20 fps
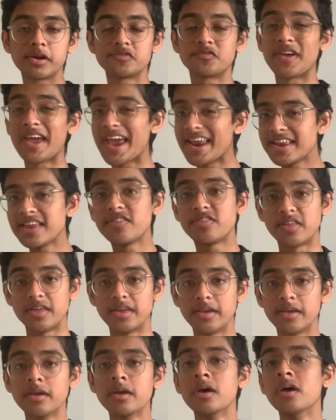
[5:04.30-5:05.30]
for
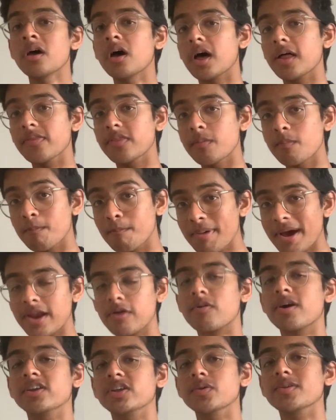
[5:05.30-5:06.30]
anything, the better
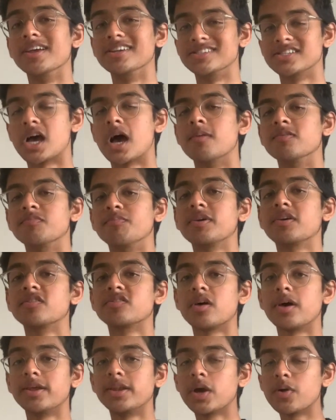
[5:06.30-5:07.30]
I do in exams, because
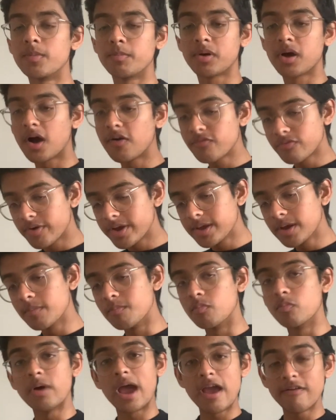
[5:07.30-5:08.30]
I know I'm
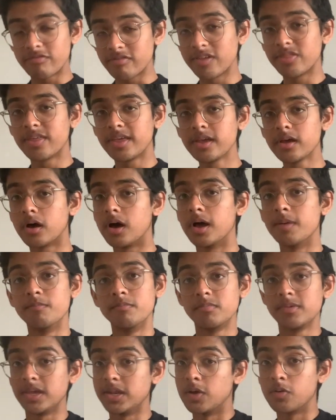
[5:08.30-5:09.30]
covering everything, I'm,
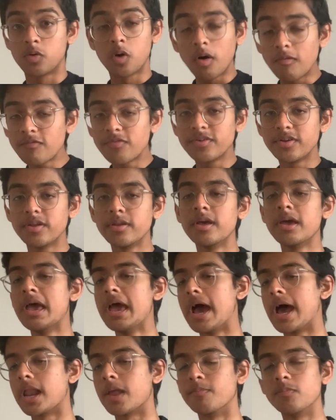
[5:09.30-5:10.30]
you know, confident,
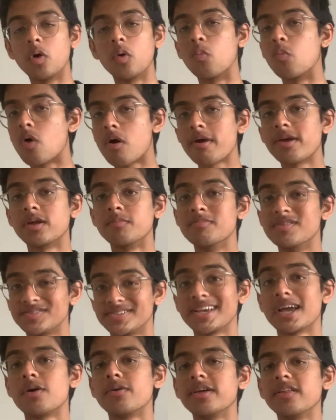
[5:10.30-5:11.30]
and I'm not worried I'm missing
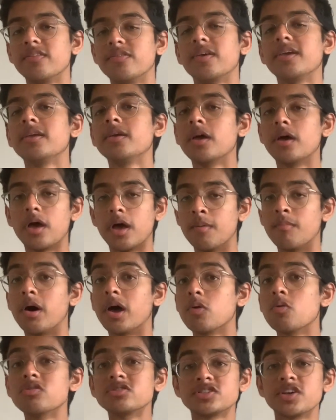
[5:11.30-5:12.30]
out on anything. I
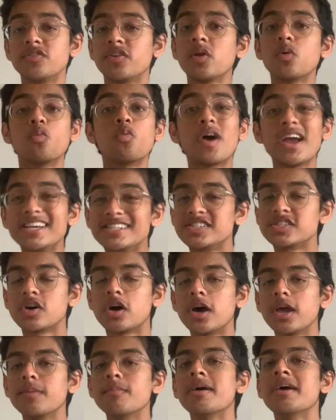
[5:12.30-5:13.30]
also don't waste
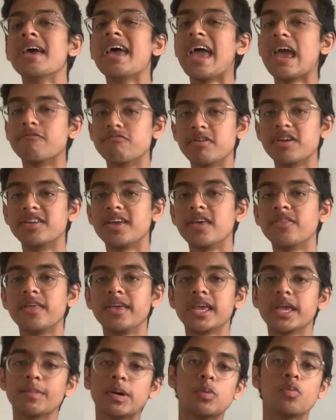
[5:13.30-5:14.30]
time every day
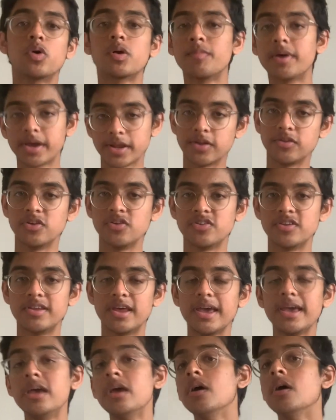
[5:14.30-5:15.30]
thinking about what am I going to do
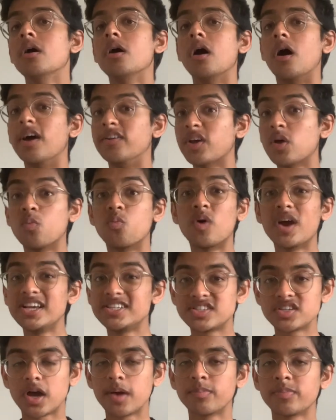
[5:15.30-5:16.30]
today. I don't
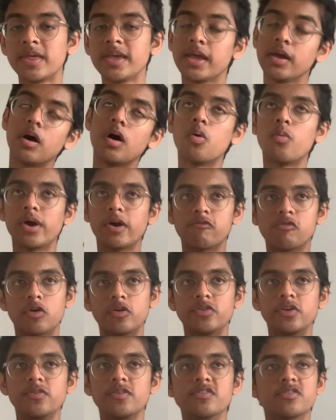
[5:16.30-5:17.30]
waste time thinking, oh wait, I've got to
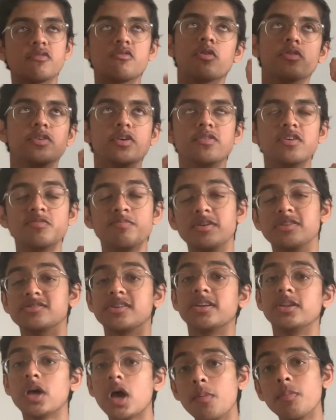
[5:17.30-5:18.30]
do this, because I
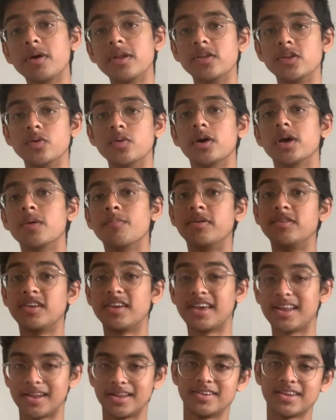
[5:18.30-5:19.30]
know I'm going to do it at a
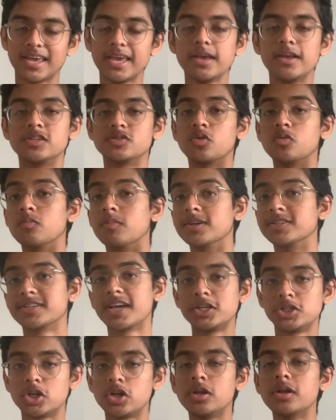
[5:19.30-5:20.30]
particular date. It's all on my
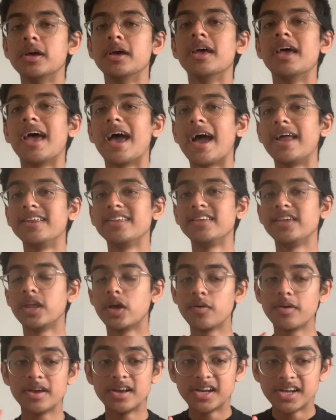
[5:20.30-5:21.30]
schedule. And, you
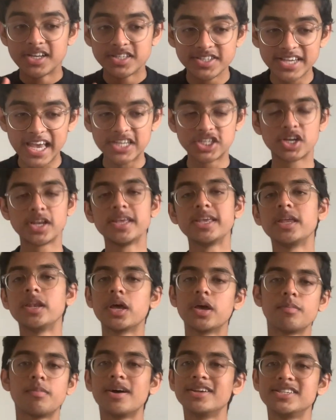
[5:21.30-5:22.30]
know, scheduling, you know,
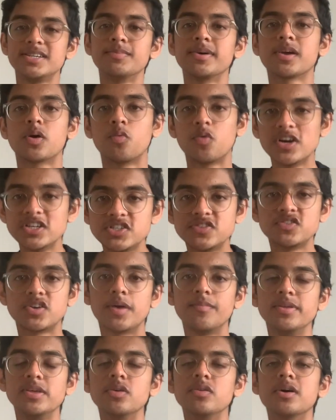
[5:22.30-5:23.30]
it might seem like a waste of
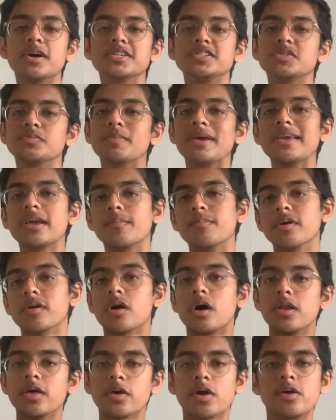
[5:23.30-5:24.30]
time to you guys to make up a
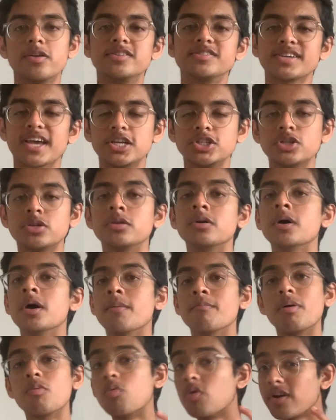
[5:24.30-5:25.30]
color-coded schedule,
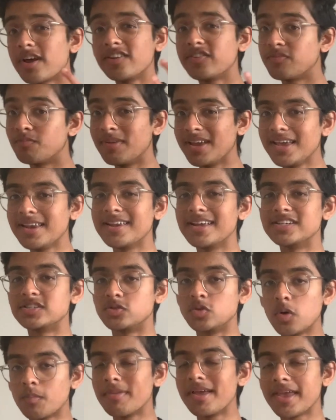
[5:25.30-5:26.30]
but what I mean is
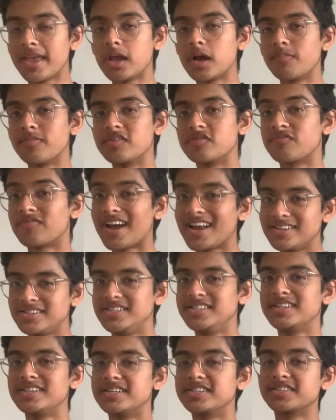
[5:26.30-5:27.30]
not making up this fancy
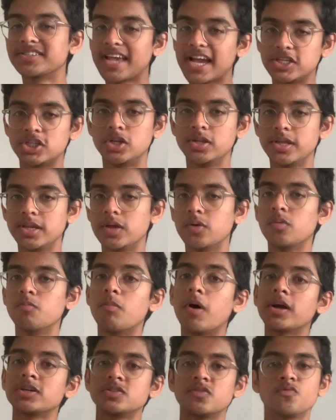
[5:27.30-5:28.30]
little schedule, you know, on
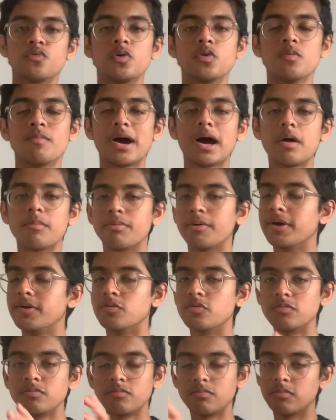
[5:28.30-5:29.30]
Microsoft Word or
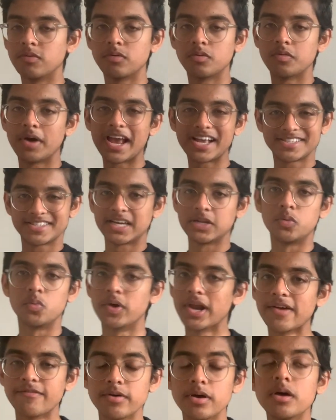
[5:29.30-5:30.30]
PowerPoint or Excel or
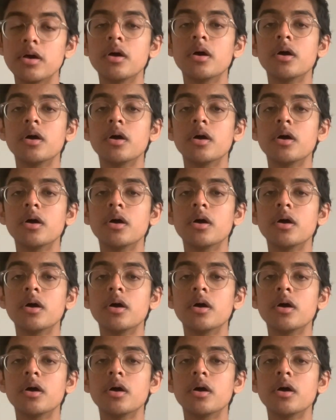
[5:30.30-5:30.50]
whatever.